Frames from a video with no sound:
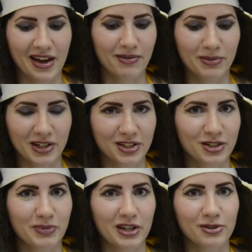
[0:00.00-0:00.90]
Everybody
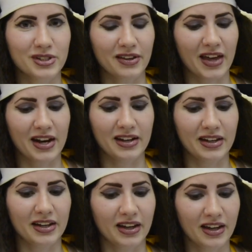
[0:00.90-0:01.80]
should be using that and
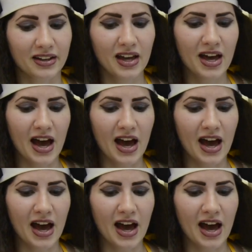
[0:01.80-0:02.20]
eating it.